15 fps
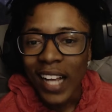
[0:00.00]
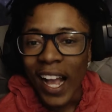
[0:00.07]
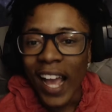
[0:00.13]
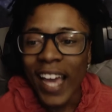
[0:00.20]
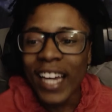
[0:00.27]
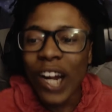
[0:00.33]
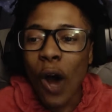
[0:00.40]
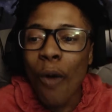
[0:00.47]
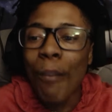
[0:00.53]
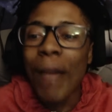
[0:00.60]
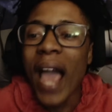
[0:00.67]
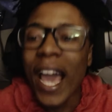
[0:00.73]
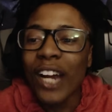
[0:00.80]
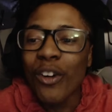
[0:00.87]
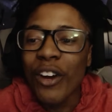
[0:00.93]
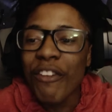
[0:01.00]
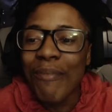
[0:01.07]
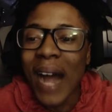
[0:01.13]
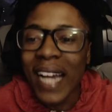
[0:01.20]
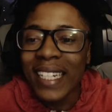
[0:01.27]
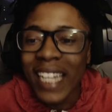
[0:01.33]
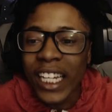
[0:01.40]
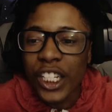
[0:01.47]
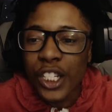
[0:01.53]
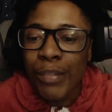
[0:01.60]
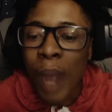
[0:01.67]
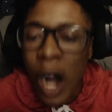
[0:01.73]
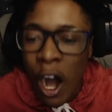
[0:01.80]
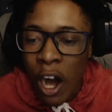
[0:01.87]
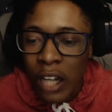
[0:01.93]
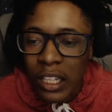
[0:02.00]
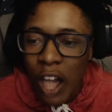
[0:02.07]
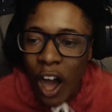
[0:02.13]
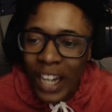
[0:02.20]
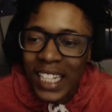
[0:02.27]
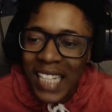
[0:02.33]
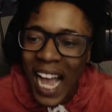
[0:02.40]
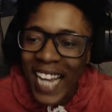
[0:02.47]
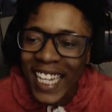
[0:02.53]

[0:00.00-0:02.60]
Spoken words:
It don't matter if my dick small, long as I get